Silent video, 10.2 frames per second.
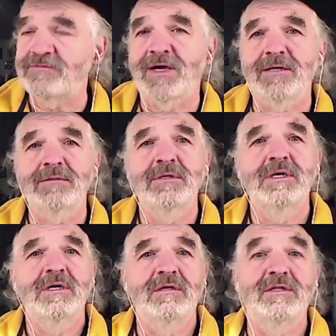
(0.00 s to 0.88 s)
file.
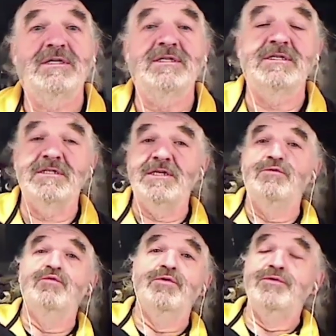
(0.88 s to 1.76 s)
This is the
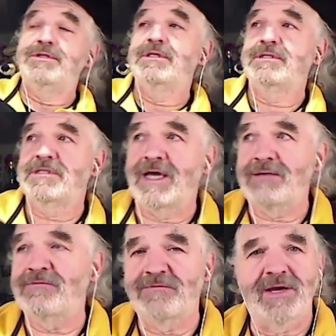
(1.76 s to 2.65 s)
root
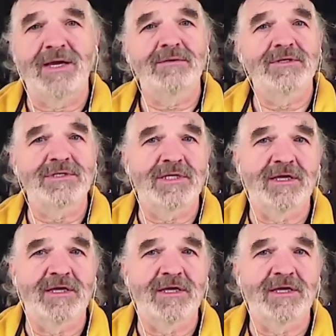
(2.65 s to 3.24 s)
type file. There's an